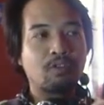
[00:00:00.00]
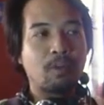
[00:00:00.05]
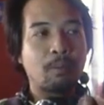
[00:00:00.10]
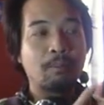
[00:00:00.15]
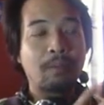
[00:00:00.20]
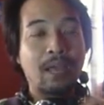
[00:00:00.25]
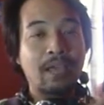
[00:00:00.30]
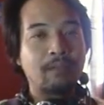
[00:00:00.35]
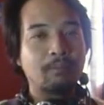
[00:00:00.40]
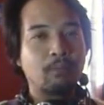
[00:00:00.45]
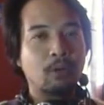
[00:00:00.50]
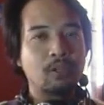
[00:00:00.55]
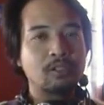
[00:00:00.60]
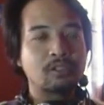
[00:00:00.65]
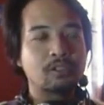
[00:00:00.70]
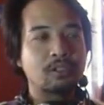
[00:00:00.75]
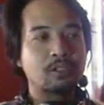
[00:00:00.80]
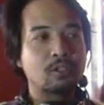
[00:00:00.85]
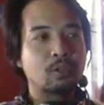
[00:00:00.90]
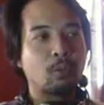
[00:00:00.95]
from blind
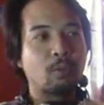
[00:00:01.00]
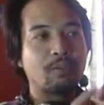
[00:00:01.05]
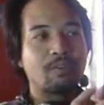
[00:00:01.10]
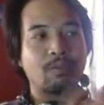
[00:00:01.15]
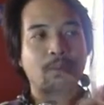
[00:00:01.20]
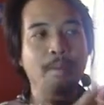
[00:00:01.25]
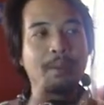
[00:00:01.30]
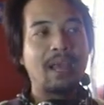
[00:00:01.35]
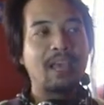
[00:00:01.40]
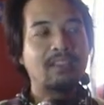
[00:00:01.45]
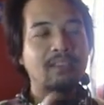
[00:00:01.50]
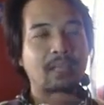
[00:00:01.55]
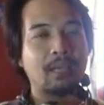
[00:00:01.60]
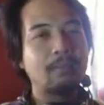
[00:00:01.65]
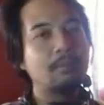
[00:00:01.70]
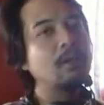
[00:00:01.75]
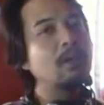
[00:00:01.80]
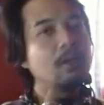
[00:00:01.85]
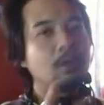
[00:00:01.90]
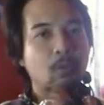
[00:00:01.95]
monsters. So if we blind
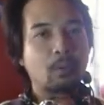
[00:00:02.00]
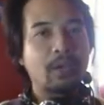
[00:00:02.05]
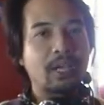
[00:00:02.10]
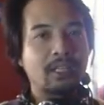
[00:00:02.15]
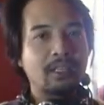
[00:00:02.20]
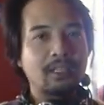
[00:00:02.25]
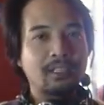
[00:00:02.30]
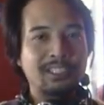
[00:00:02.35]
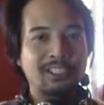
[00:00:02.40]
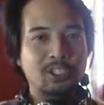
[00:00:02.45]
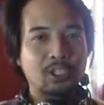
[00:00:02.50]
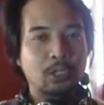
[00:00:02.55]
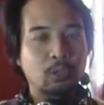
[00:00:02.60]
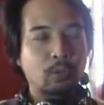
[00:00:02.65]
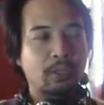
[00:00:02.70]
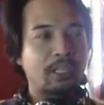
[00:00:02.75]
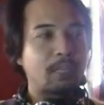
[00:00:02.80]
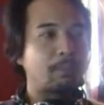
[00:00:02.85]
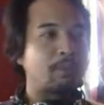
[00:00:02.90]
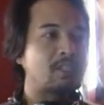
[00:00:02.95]
them, we get the additional
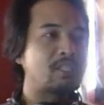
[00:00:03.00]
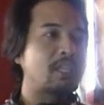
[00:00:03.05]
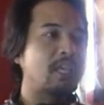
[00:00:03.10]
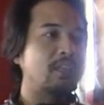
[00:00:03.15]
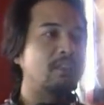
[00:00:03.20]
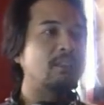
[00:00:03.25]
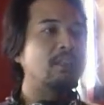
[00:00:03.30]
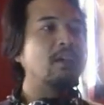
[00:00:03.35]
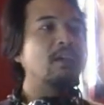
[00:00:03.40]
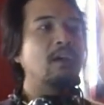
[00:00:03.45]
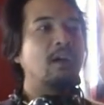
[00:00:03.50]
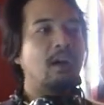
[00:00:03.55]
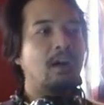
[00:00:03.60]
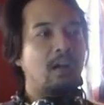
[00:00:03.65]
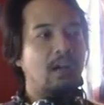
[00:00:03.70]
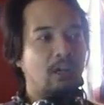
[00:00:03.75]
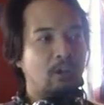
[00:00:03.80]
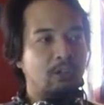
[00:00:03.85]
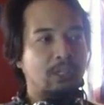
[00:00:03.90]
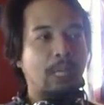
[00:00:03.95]
20%.
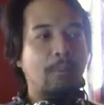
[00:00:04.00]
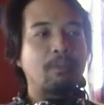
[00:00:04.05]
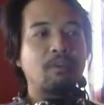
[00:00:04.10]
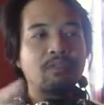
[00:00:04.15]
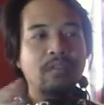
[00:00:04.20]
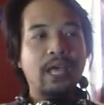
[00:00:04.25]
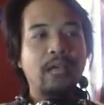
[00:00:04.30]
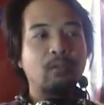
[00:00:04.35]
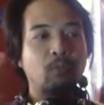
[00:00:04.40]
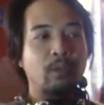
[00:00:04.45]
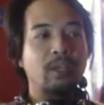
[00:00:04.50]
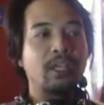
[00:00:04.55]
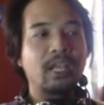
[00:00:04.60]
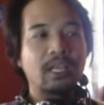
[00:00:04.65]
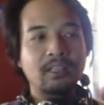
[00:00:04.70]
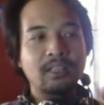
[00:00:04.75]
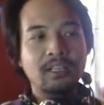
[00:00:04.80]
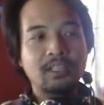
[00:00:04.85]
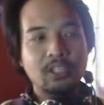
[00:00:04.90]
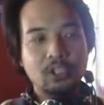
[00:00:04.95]
On top of that, we
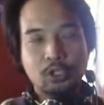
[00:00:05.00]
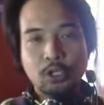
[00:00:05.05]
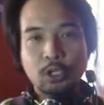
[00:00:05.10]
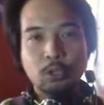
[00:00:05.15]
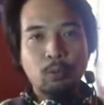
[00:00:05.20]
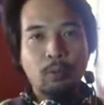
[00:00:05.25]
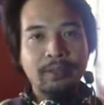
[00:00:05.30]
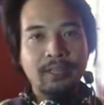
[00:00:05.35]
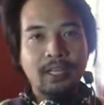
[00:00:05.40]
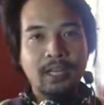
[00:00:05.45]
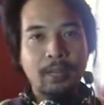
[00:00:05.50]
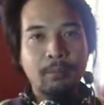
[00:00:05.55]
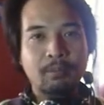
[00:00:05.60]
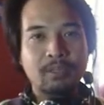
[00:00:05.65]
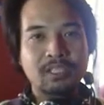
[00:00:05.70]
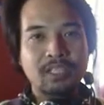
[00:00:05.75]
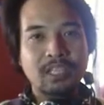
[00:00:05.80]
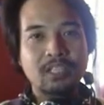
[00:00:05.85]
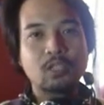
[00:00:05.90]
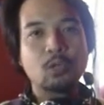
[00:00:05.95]
get the additional
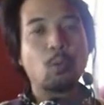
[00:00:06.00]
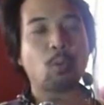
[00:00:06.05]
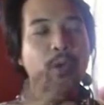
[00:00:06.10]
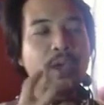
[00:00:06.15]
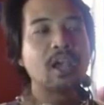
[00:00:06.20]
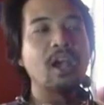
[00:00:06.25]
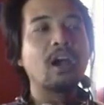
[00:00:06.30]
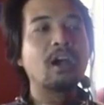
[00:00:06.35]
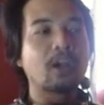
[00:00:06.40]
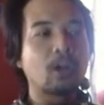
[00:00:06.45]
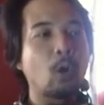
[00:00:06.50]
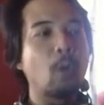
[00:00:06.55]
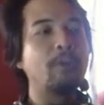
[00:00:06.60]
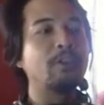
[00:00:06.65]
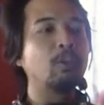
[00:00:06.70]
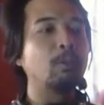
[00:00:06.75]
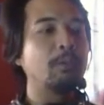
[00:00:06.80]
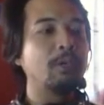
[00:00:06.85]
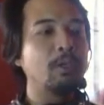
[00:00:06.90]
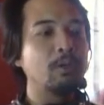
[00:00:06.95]
29%. So we are
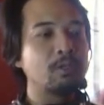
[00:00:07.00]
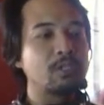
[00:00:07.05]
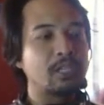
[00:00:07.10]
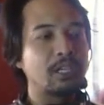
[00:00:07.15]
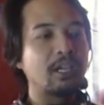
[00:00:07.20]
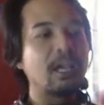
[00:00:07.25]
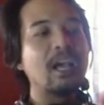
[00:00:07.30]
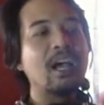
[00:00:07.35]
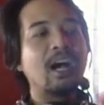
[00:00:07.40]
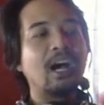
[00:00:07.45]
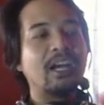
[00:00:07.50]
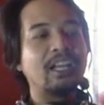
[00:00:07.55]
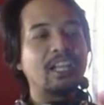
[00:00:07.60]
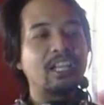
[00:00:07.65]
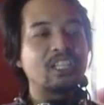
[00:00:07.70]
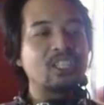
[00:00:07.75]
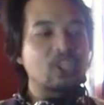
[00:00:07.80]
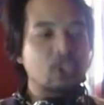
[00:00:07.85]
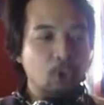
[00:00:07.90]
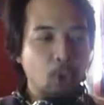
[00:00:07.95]
going to be using an
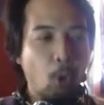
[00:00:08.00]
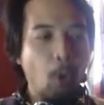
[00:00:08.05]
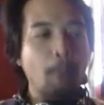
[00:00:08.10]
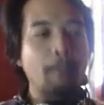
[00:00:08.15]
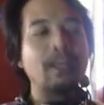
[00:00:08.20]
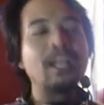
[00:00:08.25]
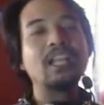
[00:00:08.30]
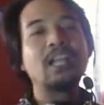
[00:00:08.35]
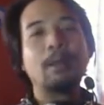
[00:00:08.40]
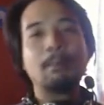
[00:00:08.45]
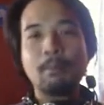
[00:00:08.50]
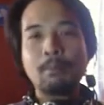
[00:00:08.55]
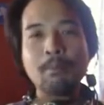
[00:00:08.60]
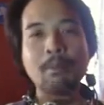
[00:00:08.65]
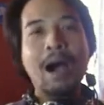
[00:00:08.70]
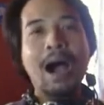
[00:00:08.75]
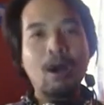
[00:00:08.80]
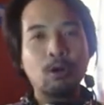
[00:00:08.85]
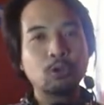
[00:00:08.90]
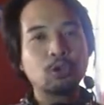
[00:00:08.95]
exorbitant
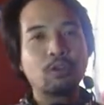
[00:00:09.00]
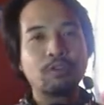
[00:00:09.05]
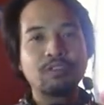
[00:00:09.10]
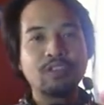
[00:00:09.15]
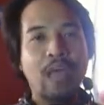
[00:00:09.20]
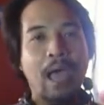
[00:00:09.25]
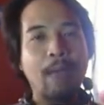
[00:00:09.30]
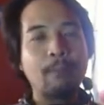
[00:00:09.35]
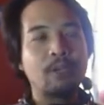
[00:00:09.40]
amount of